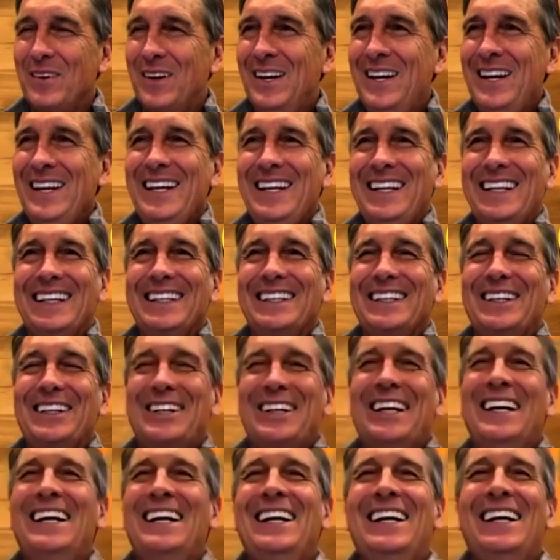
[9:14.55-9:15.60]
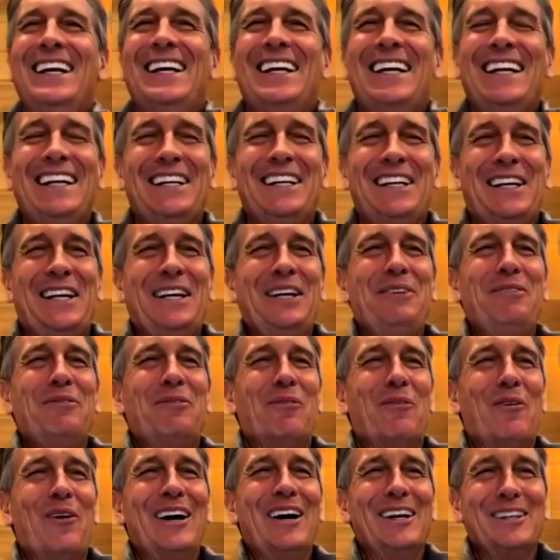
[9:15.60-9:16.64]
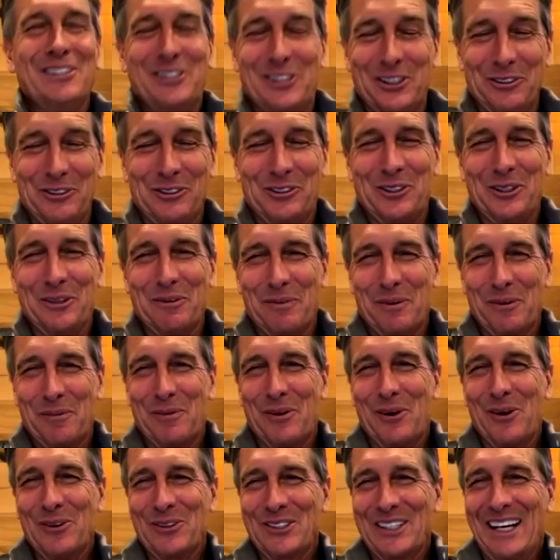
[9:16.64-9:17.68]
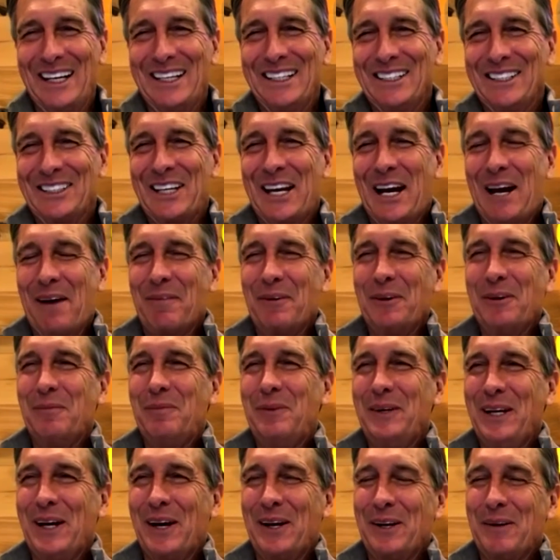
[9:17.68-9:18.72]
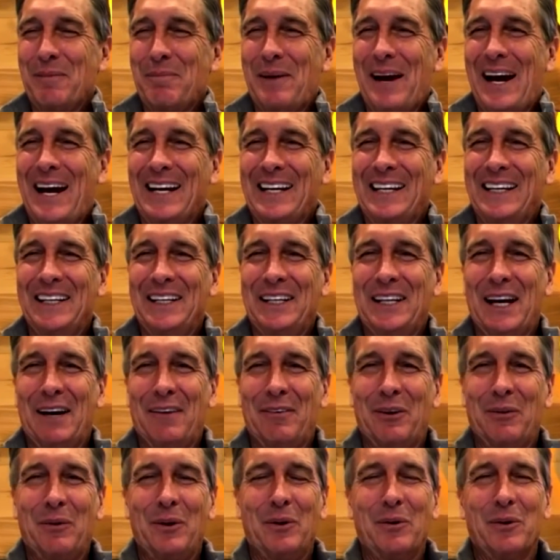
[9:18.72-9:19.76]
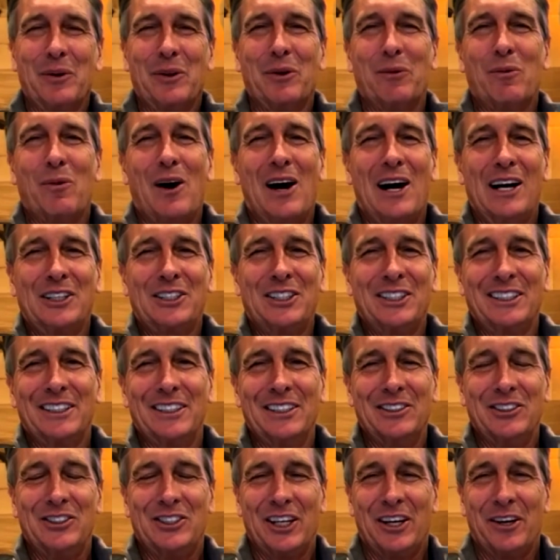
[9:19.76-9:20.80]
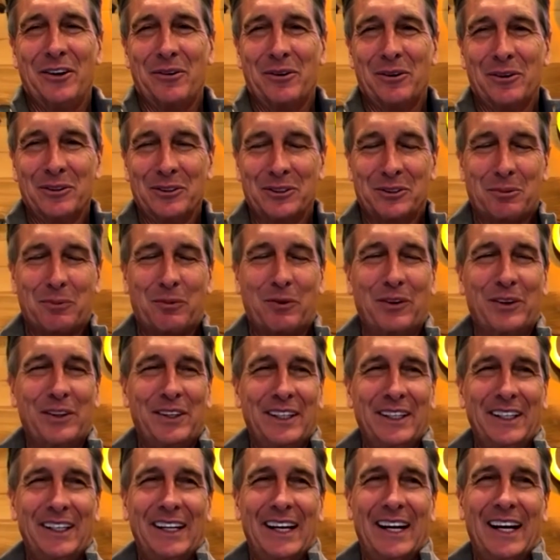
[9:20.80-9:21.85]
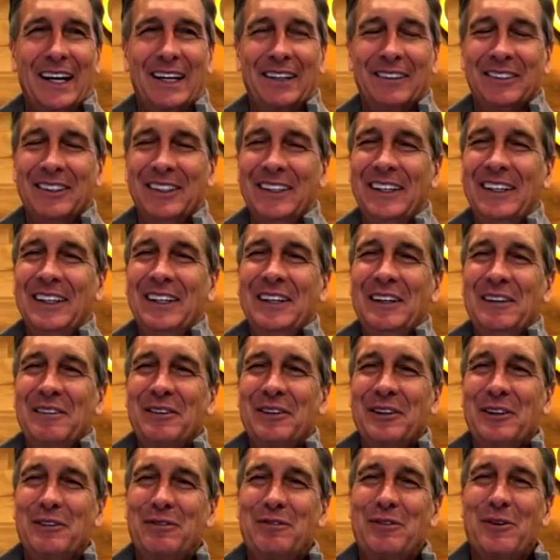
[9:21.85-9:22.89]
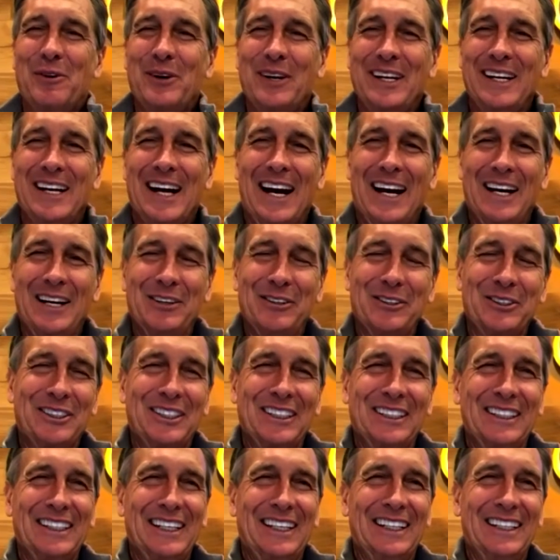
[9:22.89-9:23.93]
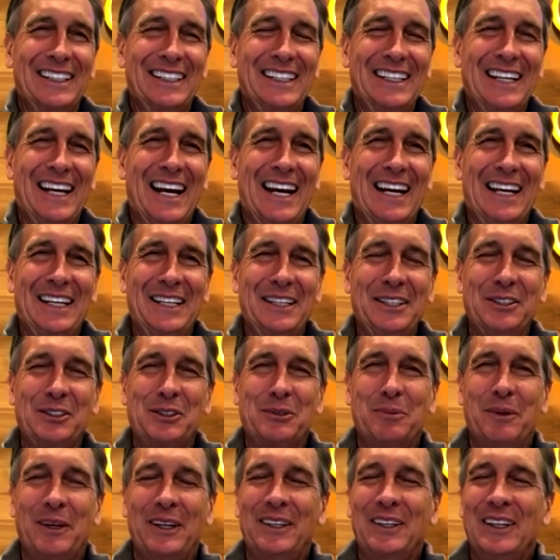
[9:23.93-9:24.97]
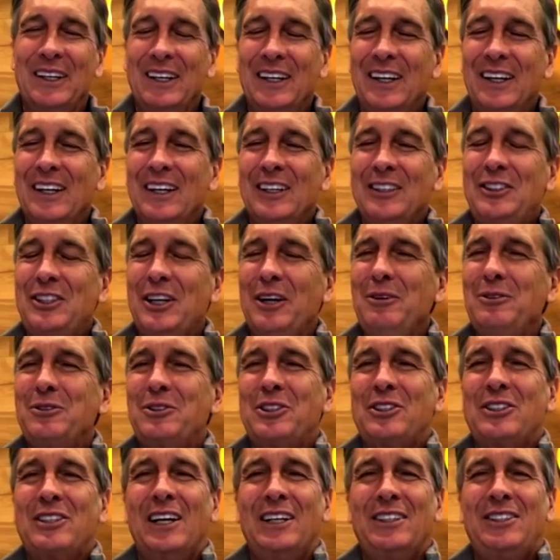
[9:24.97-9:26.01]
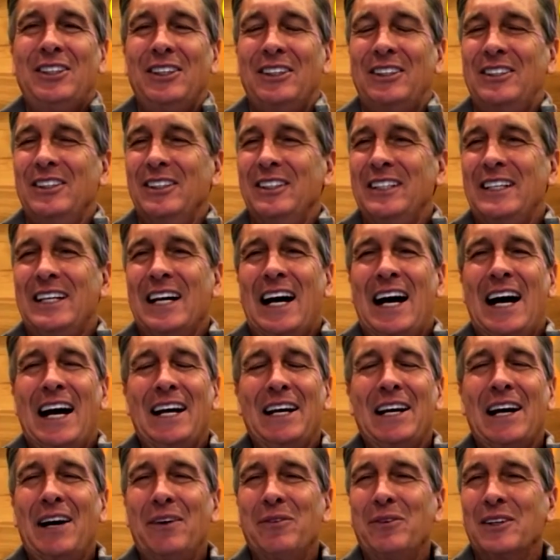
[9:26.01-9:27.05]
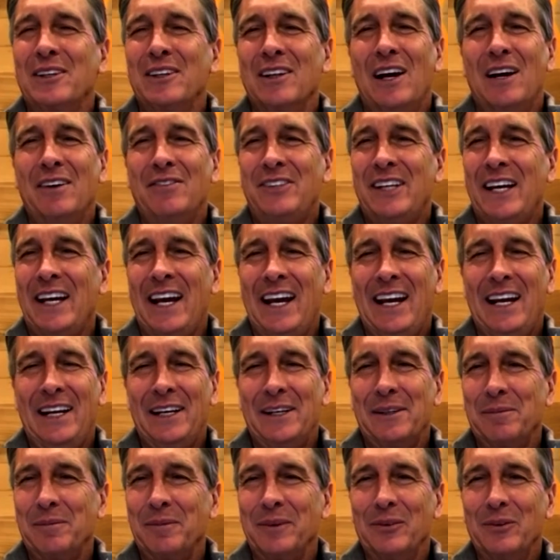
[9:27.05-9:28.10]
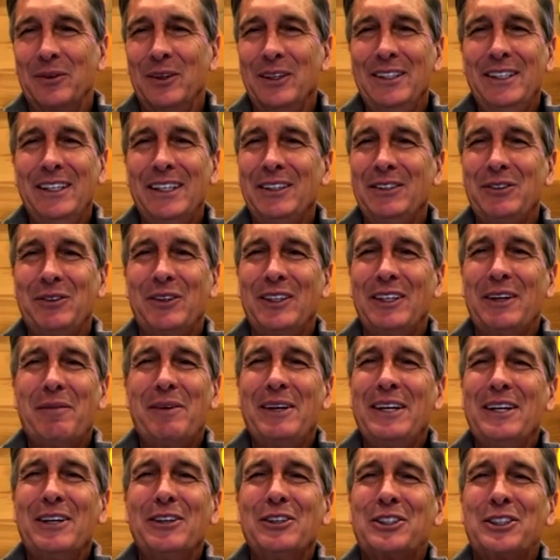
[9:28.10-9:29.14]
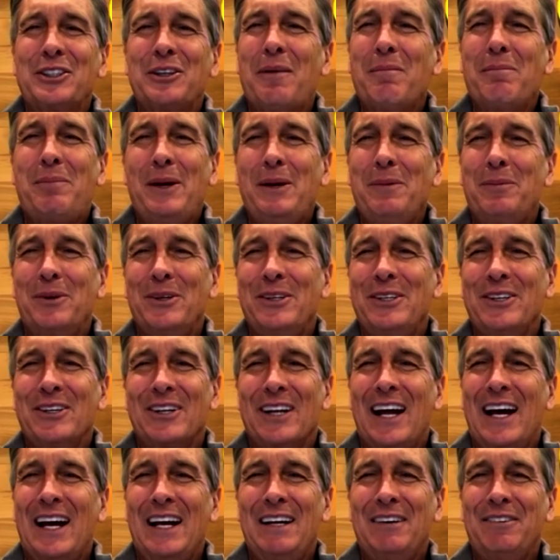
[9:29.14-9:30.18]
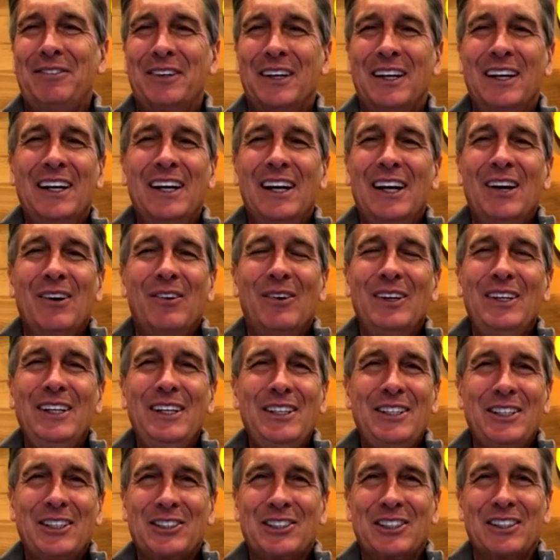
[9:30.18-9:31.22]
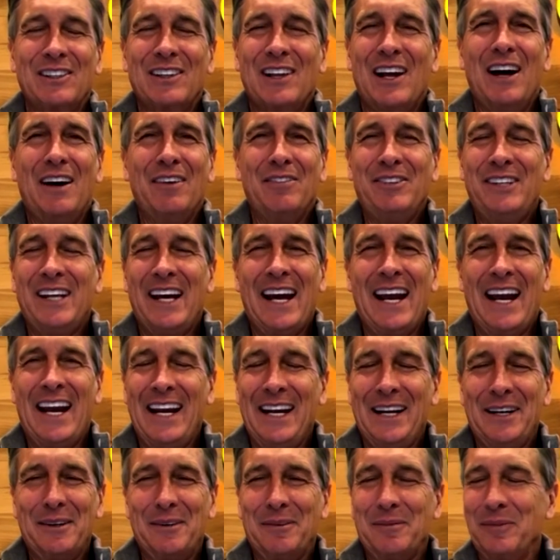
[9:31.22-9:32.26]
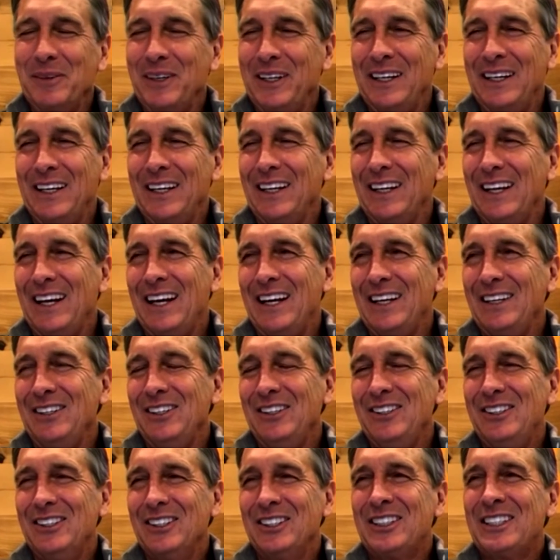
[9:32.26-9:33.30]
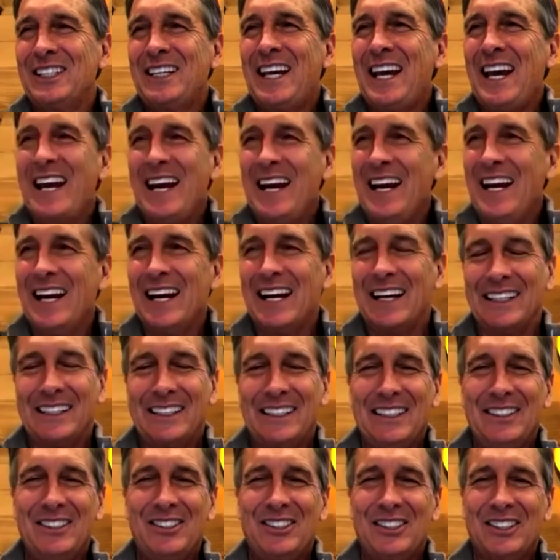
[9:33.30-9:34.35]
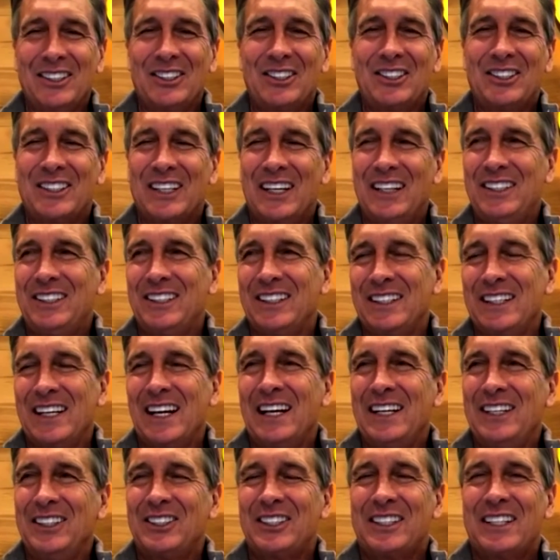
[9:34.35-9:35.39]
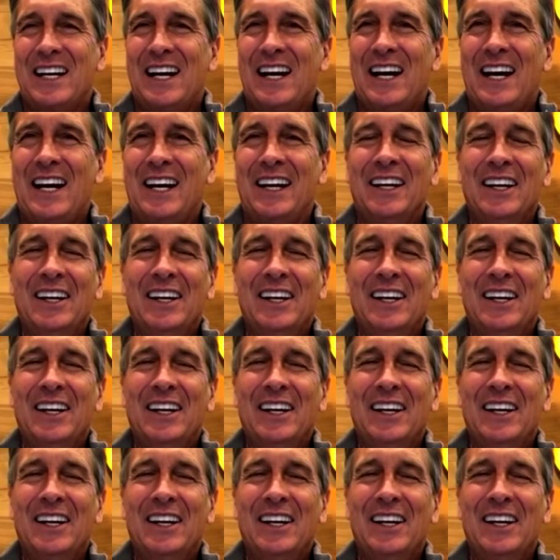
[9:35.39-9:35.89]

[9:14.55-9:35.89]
He didn't. He won two Super Bowls. I just happened to be on the back end of it. We were the Washington Generals for the 49ers in the 80s. But Joe's such a good guy. I would love to hate him. Would you? I mean, there's so many people in your life. Would you just love to hate him? And you just can't. He's just such a nice guy.